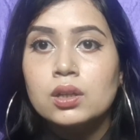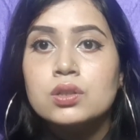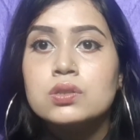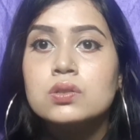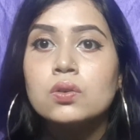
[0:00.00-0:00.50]

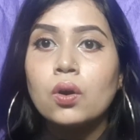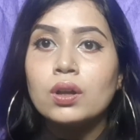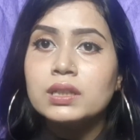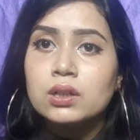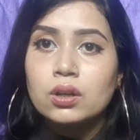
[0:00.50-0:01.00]
So
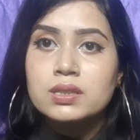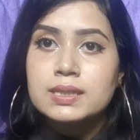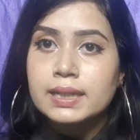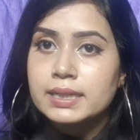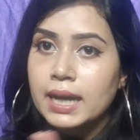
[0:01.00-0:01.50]
all the cons
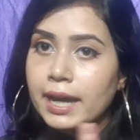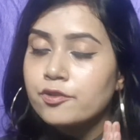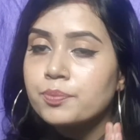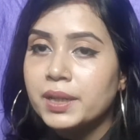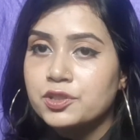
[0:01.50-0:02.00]
that I
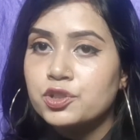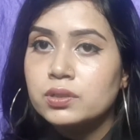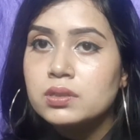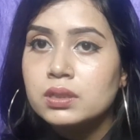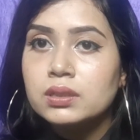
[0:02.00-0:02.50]
have
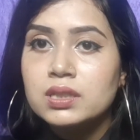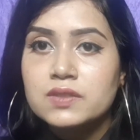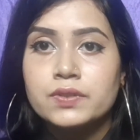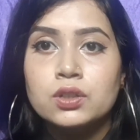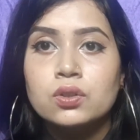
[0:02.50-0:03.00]
mentioned in this
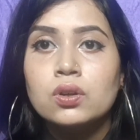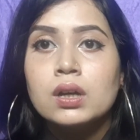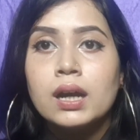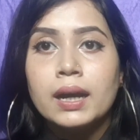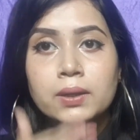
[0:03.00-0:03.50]
video
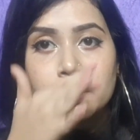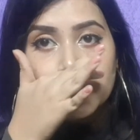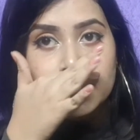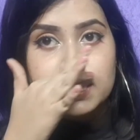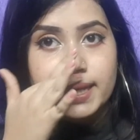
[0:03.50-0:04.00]
are not
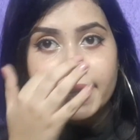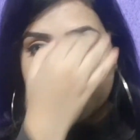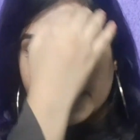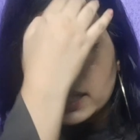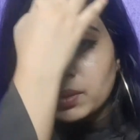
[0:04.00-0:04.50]

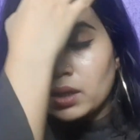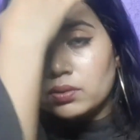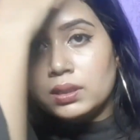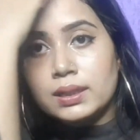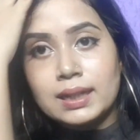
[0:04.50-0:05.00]
exactly
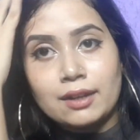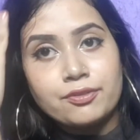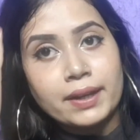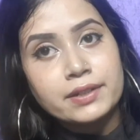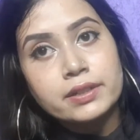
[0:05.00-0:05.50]
about the Club
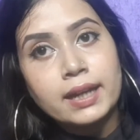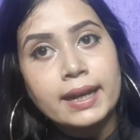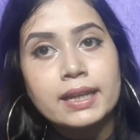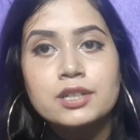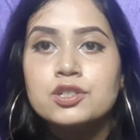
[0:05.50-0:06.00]
Factory
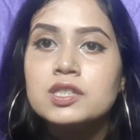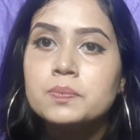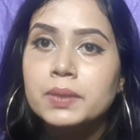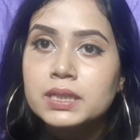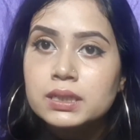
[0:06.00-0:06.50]
eyelashes,
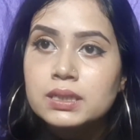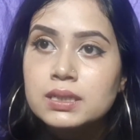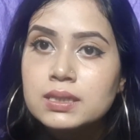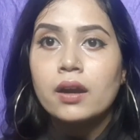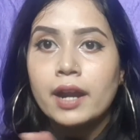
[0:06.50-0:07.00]
but it
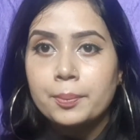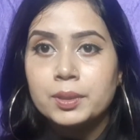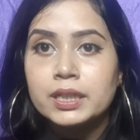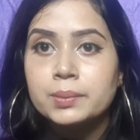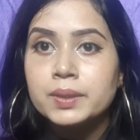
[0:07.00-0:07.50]
is
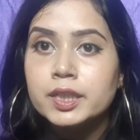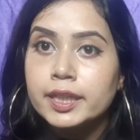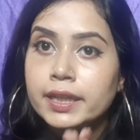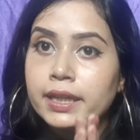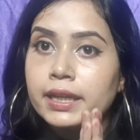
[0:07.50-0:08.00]
applicable
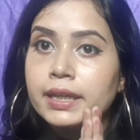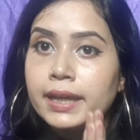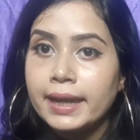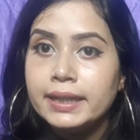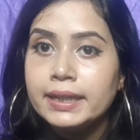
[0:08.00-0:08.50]
in
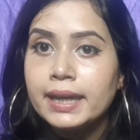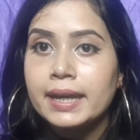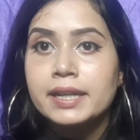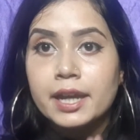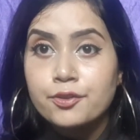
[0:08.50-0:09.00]
any
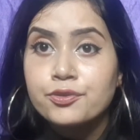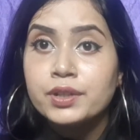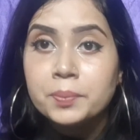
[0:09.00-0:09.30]
and every